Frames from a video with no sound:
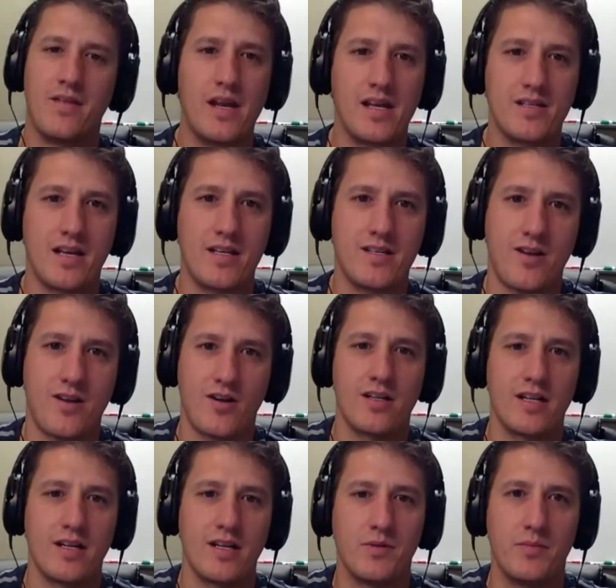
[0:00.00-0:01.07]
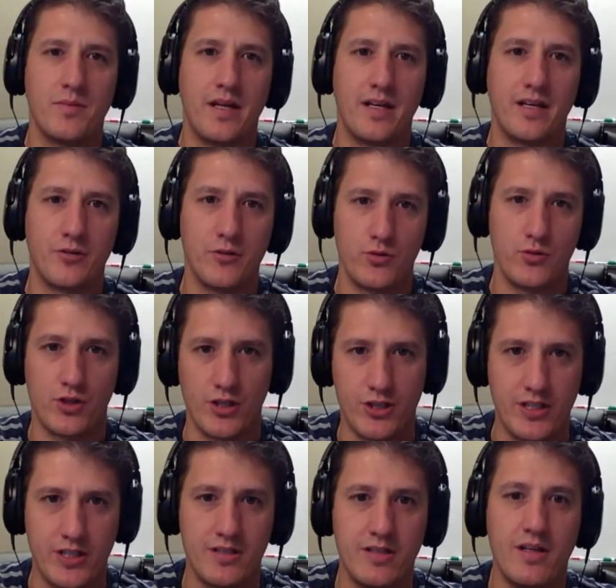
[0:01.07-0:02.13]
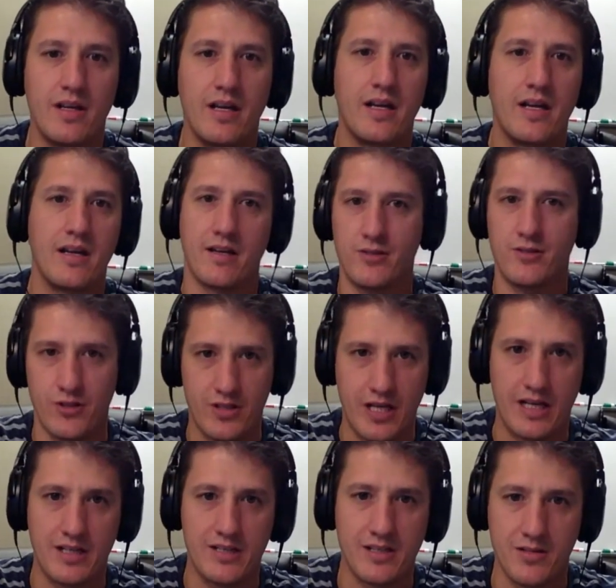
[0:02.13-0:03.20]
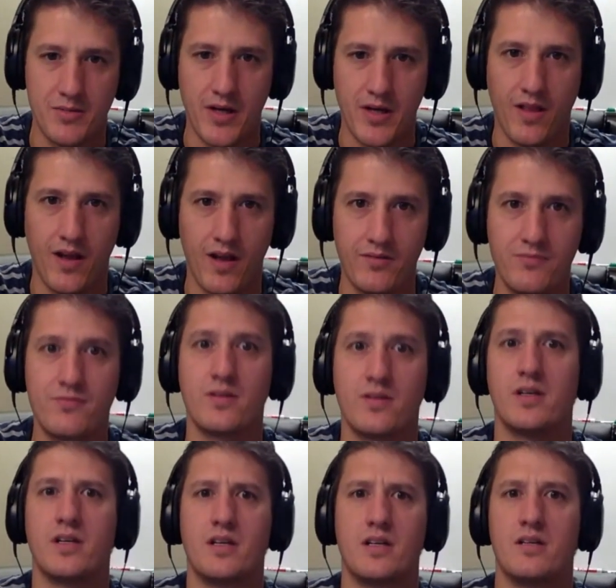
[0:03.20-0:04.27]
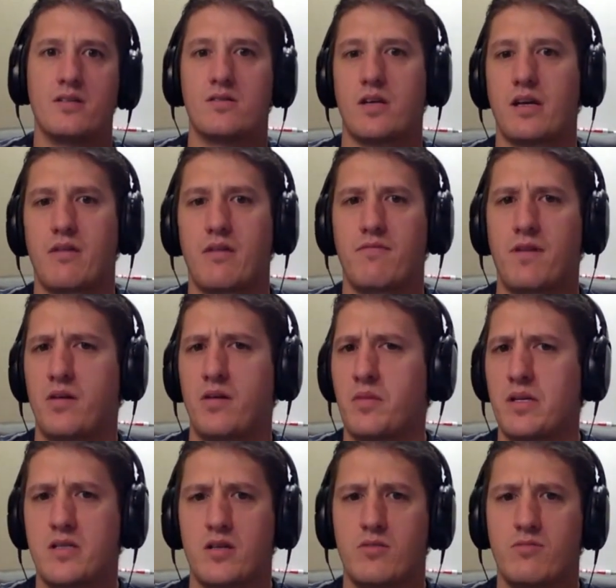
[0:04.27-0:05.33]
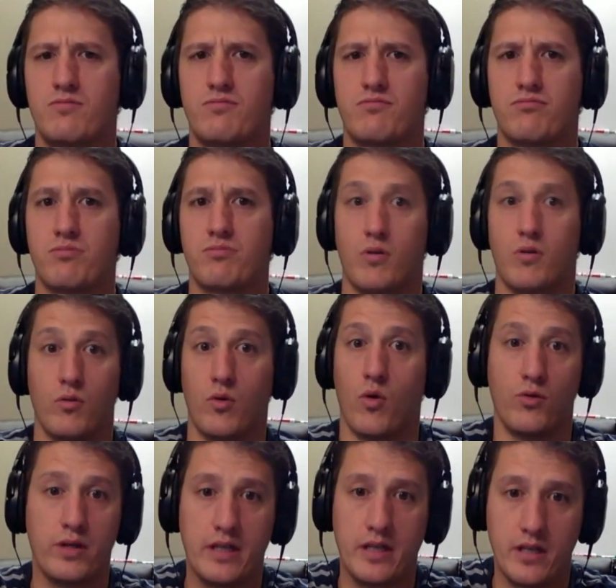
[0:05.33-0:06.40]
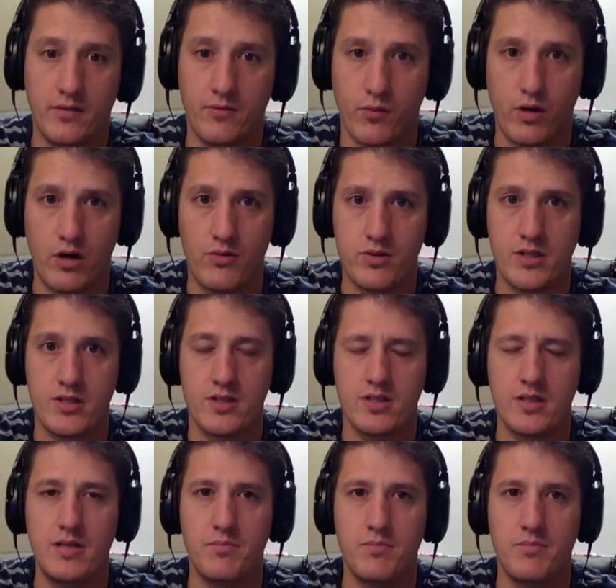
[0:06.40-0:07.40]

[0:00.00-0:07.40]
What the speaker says: as I started implementing nutrition and exercise into my life, it's like I find myself only getting 4 hours of sleep,